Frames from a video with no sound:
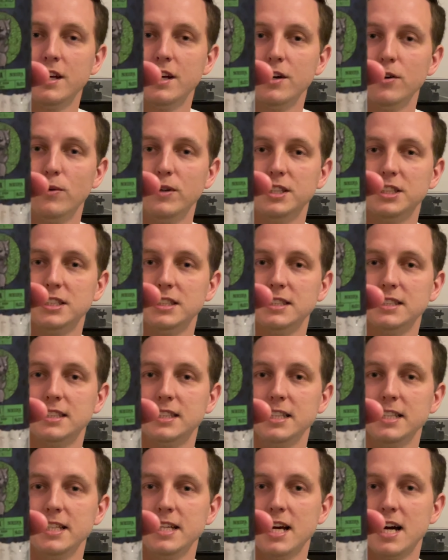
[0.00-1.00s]
which is
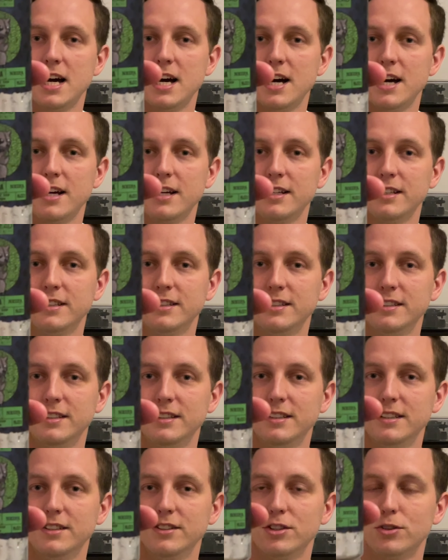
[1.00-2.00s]
the
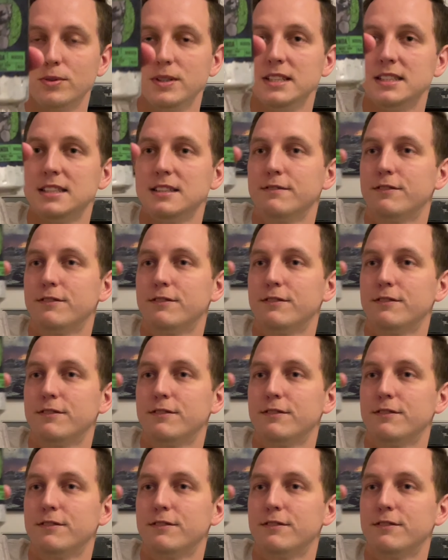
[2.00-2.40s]
reason